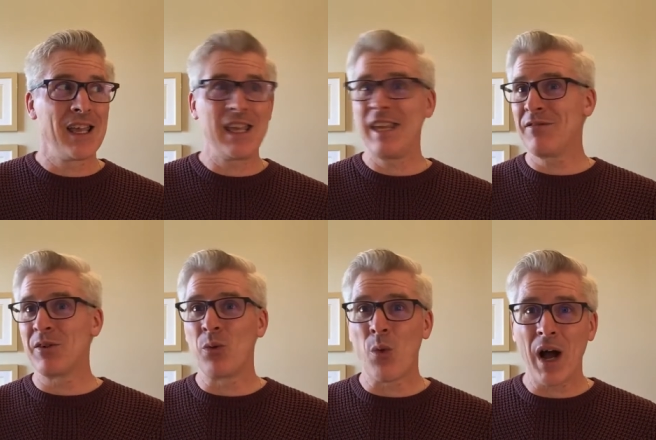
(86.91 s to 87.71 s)

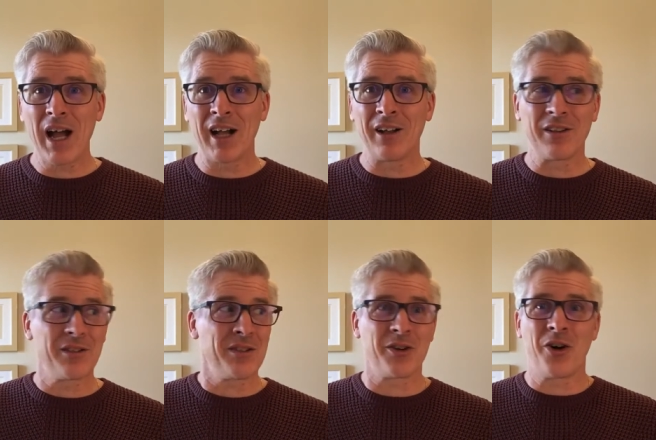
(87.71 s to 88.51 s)
even while
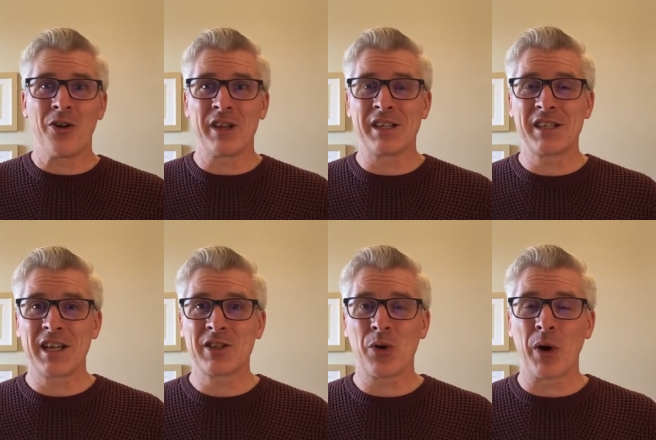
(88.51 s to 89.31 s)
there are all these
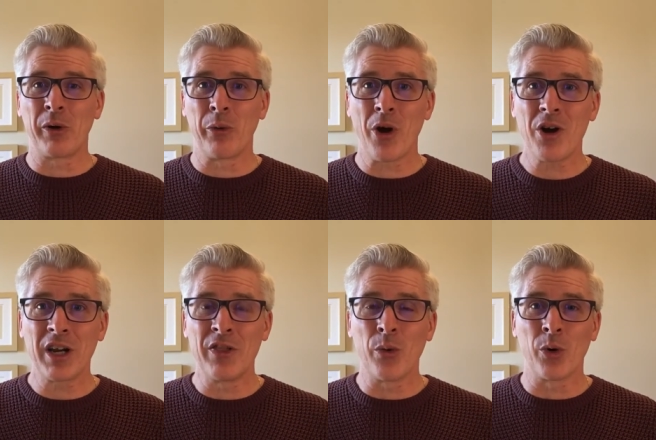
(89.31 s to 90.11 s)
things going wrong
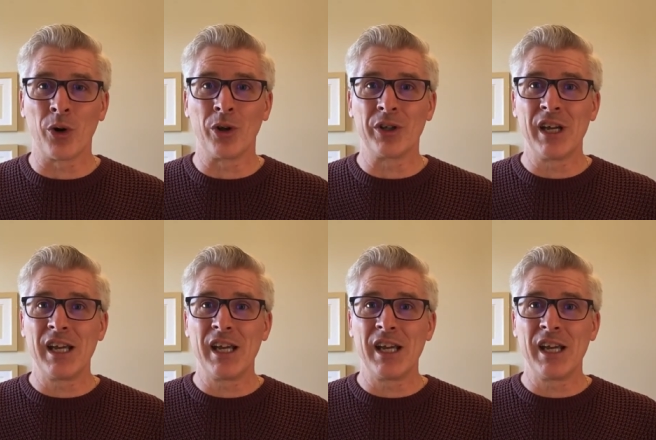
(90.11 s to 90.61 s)
in the world,